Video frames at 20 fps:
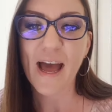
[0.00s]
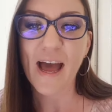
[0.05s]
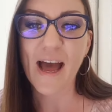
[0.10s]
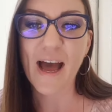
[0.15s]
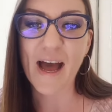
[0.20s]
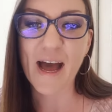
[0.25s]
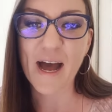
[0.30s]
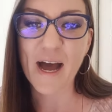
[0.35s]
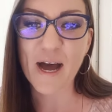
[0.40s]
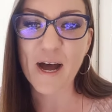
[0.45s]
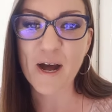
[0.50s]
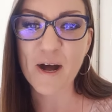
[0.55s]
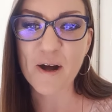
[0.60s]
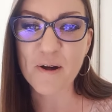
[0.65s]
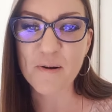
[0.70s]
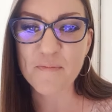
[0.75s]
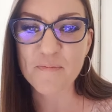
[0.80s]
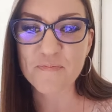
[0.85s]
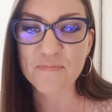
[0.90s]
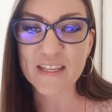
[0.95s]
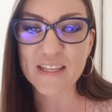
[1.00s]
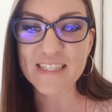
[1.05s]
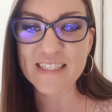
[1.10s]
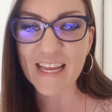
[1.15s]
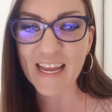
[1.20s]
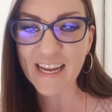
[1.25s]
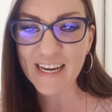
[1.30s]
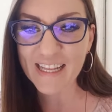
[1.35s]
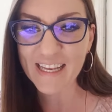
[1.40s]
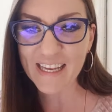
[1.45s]

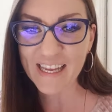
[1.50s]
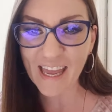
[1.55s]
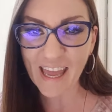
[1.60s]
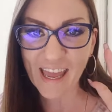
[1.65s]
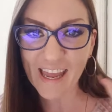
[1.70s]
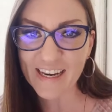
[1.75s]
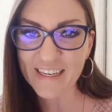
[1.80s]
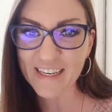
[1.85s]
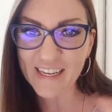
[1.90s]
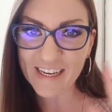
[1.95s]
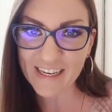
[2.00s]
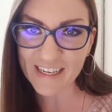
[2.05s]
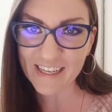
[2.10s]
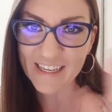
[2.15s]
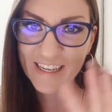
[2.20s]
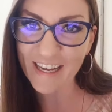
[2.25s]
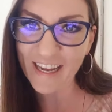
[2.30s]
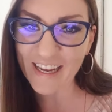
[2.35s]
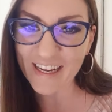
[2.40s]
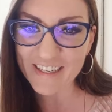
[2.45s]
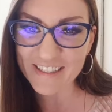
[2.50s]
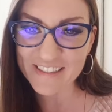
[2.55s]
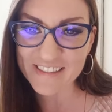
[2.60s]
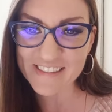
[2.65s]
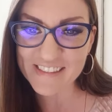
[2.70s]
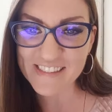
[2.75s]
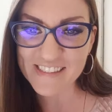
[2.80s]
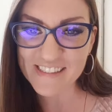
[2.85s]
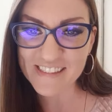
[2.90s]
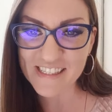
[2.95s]
Danny, hey, good
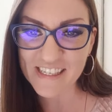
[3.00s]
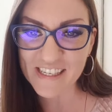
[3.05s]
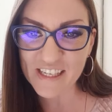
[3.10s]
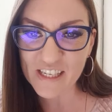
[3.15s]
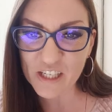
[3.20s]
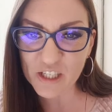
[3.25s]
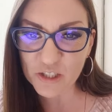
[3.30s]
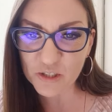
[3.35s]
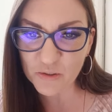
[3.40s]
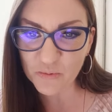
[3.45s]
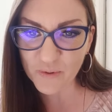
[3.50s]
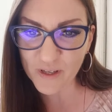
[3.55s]
to see you.